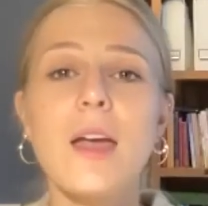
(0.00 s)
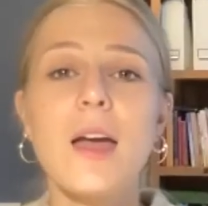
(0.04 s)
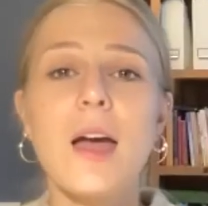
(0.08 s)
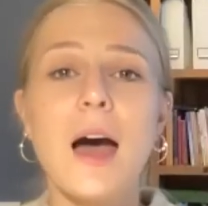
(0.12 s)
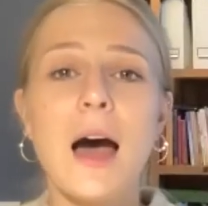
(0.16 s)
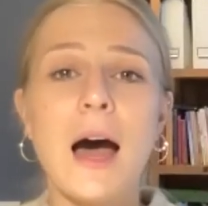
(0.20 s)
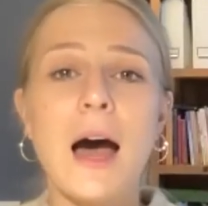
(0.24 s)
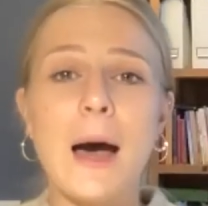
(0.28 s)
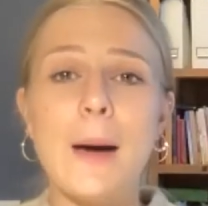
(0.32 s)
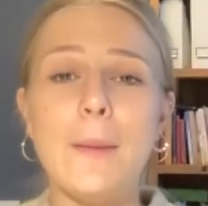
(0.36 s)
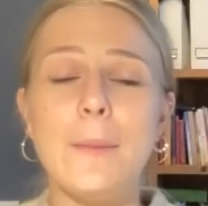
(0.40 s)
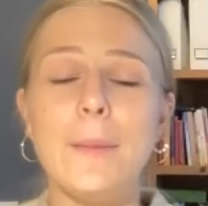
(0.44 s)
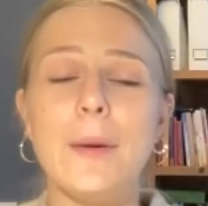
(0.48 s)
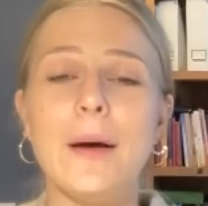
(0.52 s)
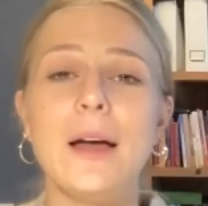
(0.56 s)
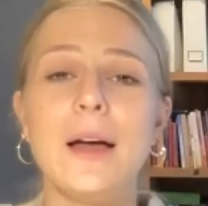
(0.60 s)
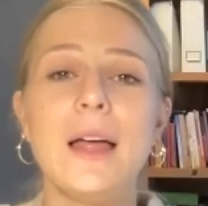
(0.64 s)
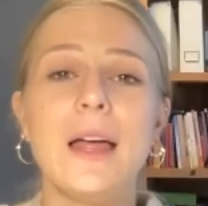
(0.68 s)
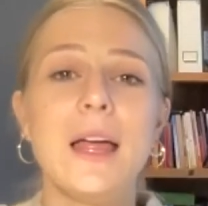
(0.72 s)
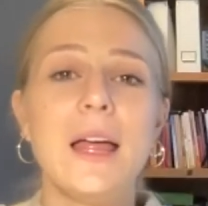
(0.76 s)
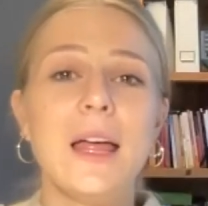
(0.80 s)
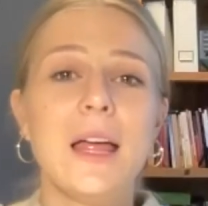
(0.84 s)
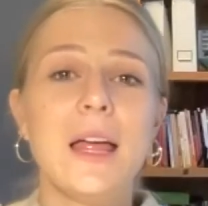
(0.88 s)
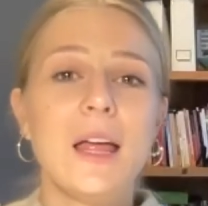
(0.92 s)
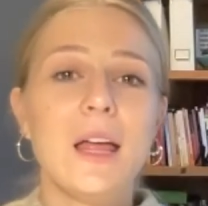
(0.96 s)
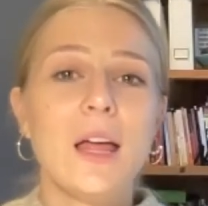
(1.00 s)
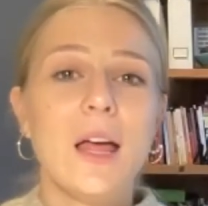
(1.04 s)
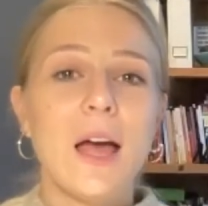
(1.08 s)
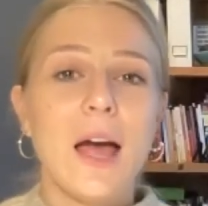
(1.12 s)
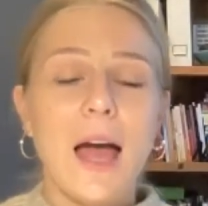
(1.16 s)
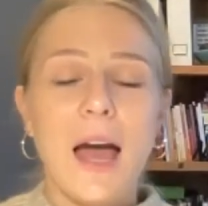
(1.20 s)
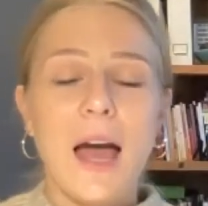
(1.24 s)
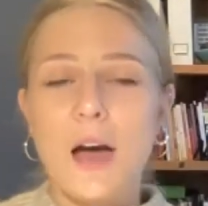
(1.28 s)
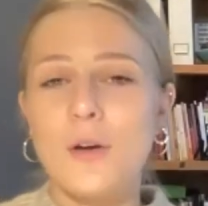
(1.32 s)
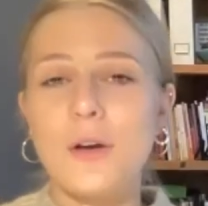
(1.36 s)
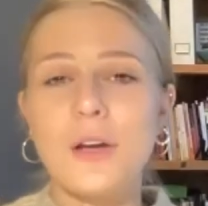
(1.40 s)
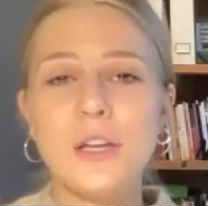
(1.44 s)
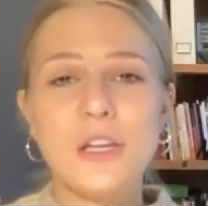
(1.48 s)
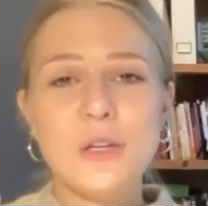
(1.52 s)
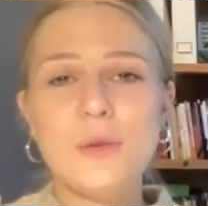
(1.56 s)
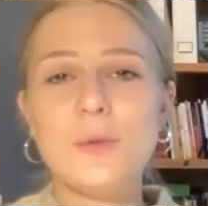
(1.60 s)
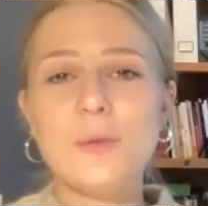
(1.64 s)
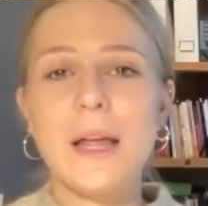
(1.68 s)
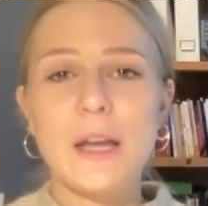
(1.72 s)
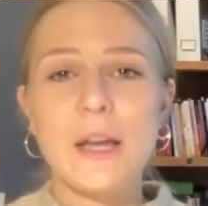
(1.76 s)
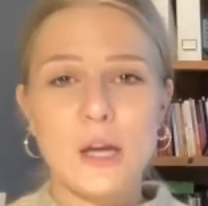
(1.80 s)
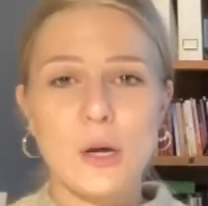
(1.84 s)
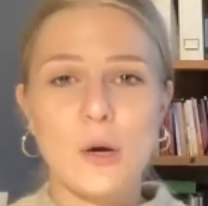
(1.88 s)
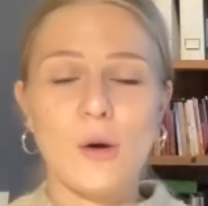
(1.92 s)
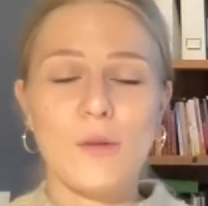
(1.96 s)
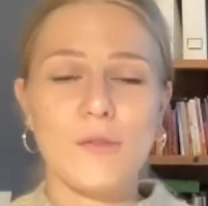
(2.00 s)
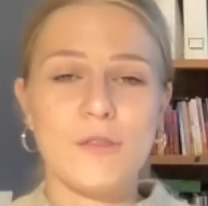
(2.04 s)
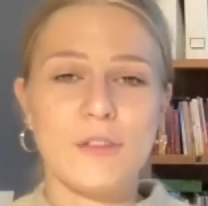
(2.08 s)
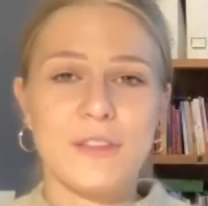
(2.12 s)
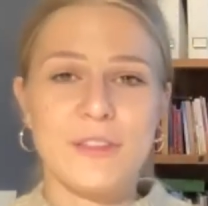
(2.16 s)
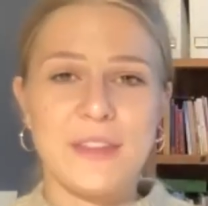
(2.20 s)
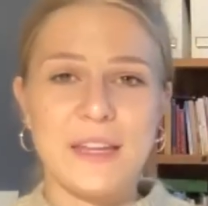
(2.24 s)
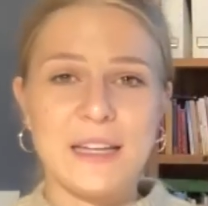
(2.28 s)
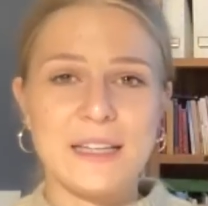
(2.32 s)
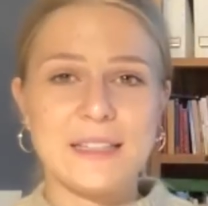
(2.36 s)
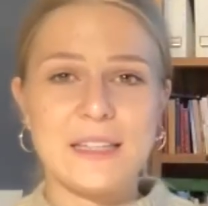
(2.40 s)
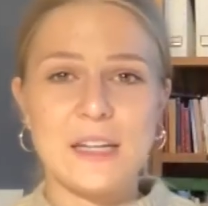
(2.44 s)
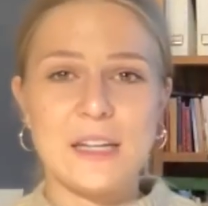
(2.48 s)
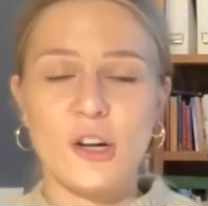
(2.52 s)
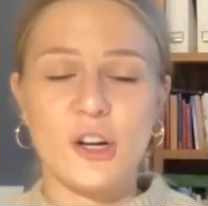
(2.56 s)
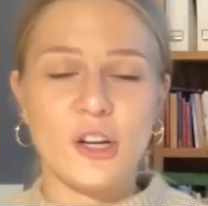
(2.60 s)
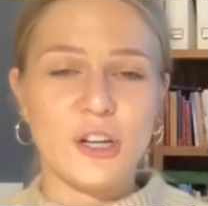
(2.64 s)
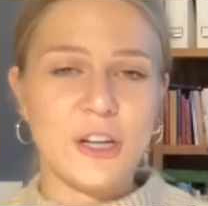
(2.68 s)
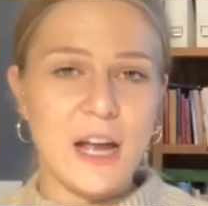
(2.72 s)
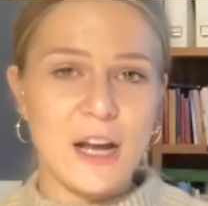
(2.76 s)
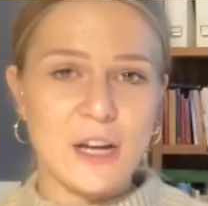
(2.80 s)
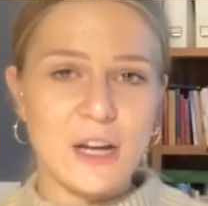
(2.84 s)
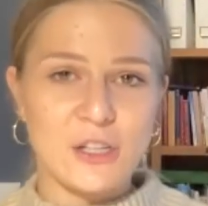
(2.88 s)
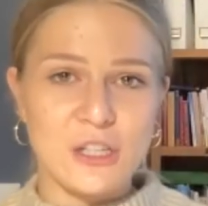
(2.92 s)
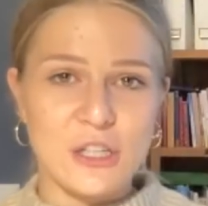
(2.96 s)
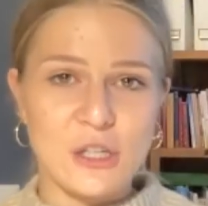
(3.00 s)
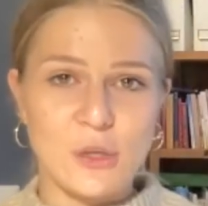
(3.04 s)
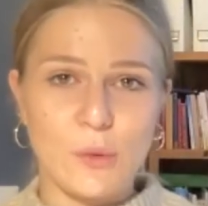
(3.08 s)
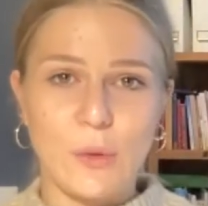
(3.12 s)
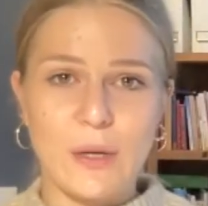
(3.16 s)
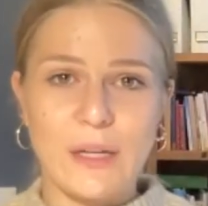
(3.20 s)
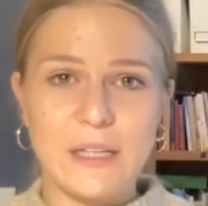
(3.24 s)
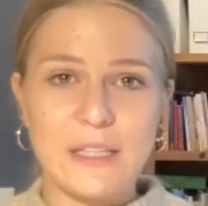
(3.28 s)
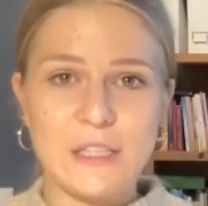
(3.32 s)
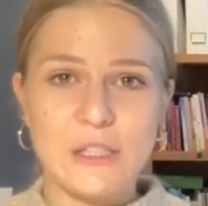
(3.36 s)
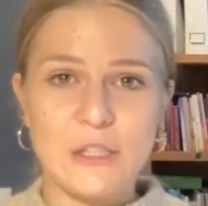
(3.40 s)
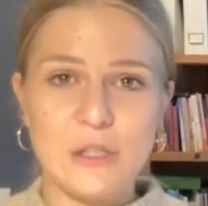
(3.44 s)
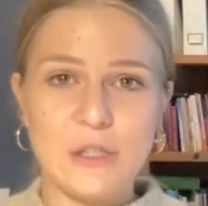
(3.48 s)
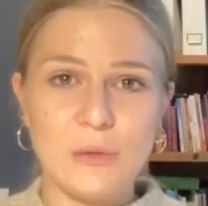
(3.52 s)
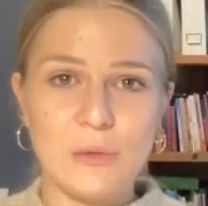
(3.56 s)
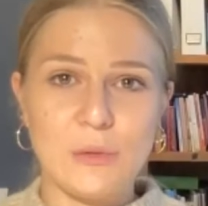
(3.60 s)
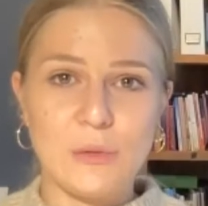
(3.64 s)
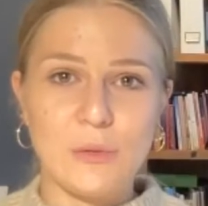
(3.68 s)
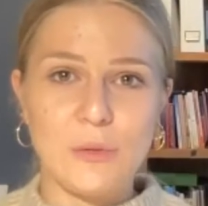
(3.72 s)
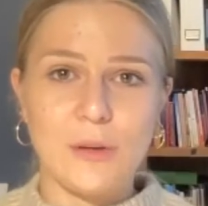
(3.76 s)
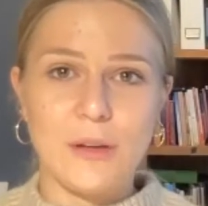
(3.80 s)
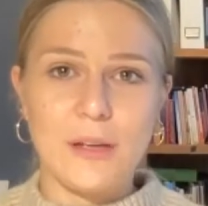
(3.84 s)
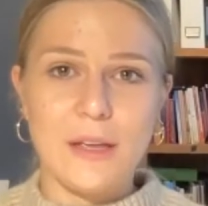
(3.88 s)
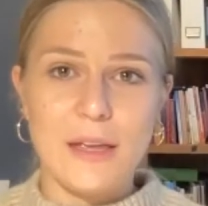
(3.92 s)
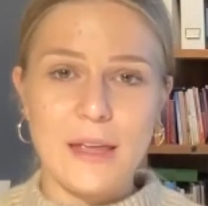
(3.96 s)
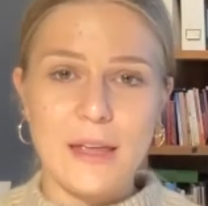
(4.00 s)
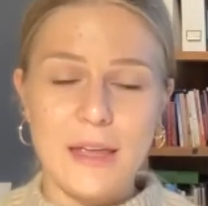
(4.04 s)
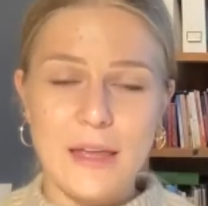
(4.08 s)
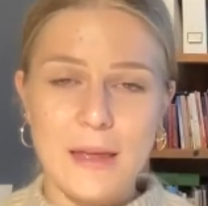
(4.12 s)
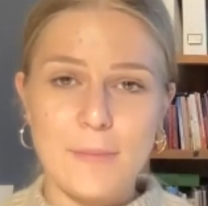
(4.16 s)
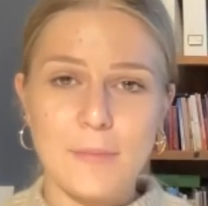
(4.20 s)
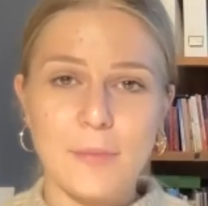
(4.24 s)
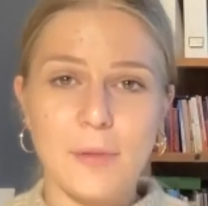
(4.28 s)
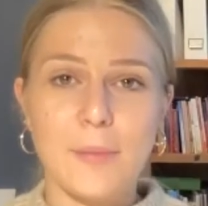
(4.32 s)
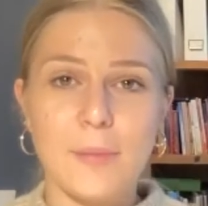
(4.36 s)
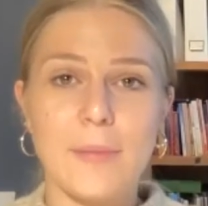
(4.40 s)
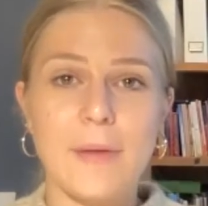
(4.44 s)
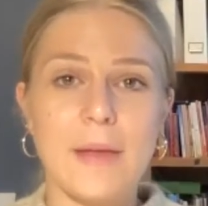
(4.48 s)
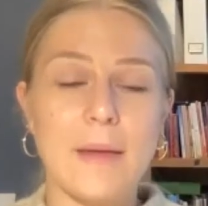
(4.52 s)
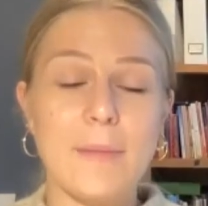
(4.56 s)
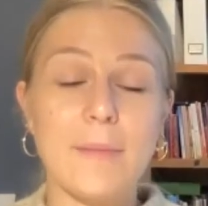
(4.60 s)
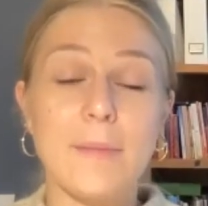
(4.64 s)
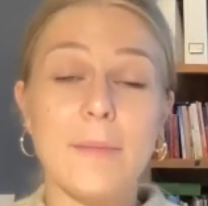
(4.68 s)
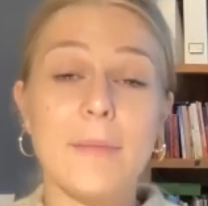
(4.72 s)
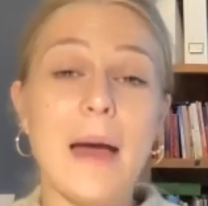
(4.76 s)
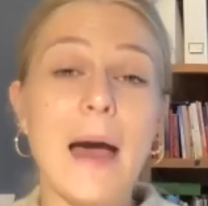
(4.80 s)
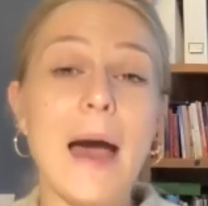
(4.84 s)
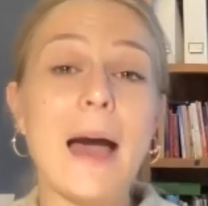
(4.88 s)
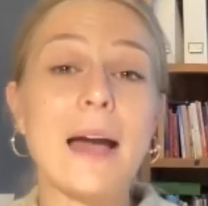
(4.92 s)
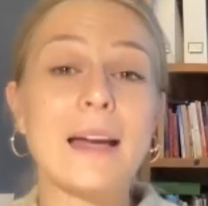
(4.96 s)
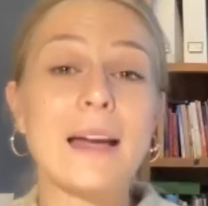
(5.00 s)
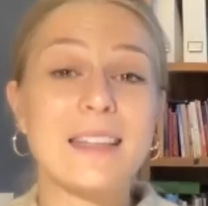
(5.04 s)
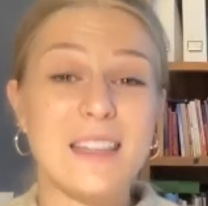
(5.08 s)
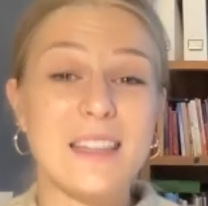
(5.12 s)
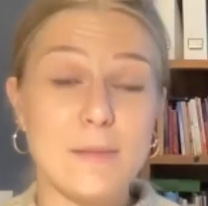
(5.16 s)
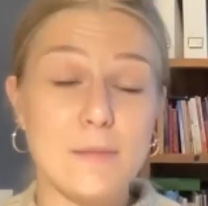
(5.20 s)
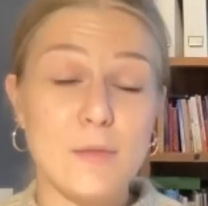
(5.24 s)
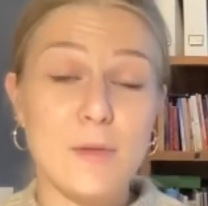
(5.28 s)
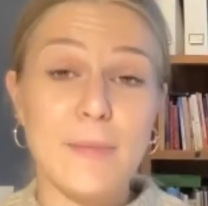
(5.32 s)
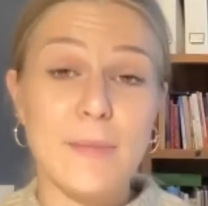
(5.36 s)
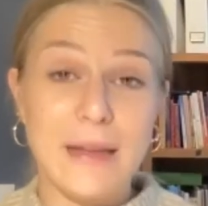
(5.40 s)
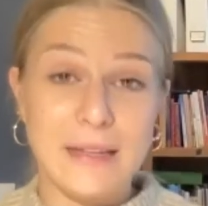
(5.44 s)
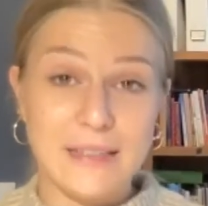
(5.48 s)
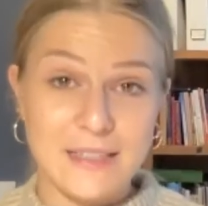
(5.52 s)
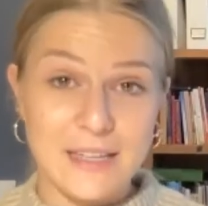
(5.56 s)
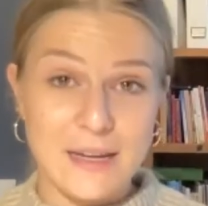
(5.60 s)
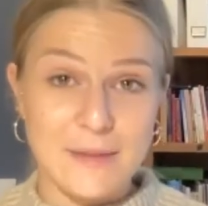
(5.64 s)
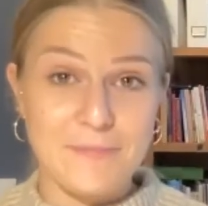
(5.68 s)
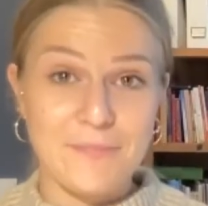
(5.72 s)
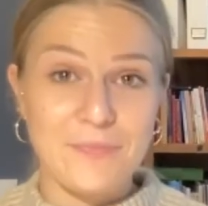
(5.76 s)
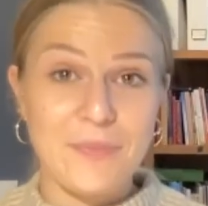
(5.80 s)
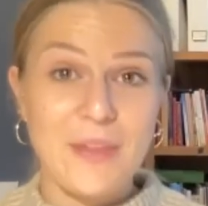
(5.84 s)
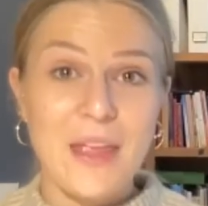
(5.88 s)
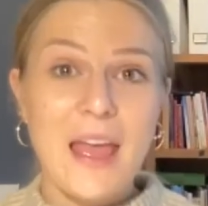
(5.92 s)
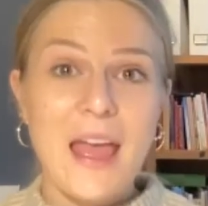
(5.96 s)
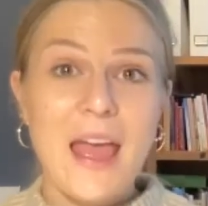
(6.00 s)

How can you let go of the things that aren't actually going to impact the momentum?